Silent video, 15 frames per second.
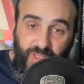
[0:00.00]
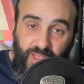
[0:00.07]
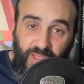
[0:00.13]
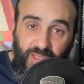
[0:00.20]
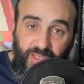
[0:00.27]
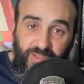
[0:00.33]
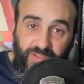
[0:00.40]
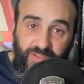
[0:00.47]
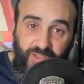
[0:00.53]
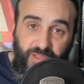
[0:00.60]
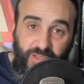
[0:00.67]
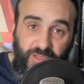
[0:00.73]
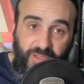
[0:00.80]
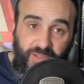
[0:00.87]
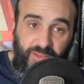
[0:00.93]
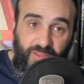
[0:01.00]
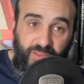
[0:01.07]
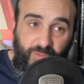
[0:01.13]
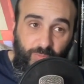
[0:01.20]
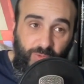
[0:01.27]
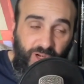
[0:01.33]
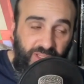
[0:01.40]
and uh,
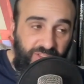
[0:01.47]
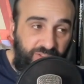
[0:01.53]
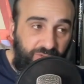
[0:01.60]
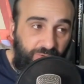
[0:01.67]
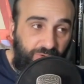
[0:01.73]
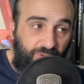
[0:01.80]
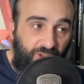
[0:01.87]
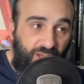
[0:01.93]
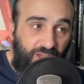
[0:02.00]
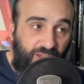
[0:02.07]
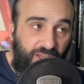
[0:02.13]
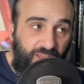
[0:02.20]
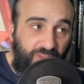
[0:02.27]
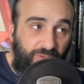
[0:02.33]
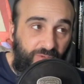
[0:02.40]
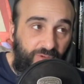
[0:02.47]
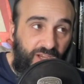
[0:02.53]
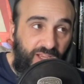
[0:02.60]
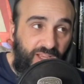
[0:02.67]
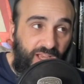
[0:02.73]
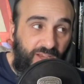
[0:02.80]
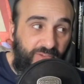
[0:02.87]
when I saw that, I thought
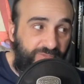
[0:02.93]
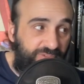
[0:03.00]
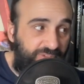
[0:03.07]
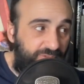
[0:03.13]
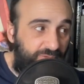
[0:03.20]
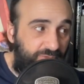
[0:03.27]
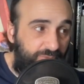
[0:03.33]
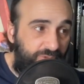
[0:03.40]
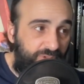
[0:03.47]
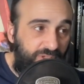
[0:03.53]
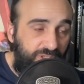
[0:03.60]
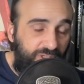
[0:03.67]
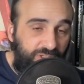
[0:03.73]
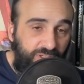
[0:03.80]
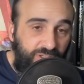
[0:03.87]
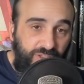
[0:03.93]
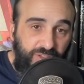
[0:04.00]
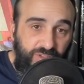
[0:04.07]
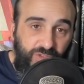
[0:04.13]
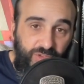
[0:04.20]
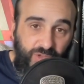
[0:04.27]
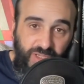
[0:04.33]
I have to
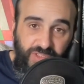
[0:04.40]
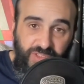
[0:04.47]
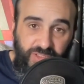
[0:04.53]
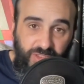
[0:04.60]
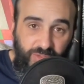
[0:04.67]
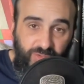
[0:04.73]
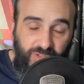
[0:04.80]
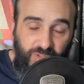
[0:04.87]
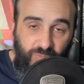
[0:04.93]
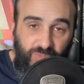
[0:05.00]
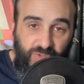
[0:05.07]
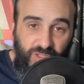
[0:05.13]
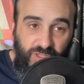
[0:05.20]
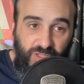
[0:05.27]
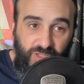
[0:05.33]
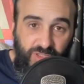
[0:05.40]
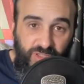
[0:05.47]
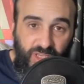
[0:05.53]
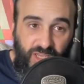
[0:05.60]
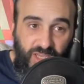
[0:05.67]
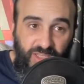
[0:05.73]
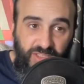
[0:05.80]
try to do something
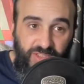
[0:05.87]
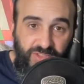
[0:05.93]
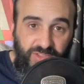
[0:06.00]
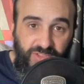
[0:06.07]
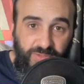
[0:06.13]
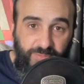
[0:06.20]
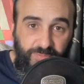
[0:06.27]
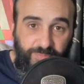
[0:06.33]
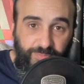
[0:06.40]
as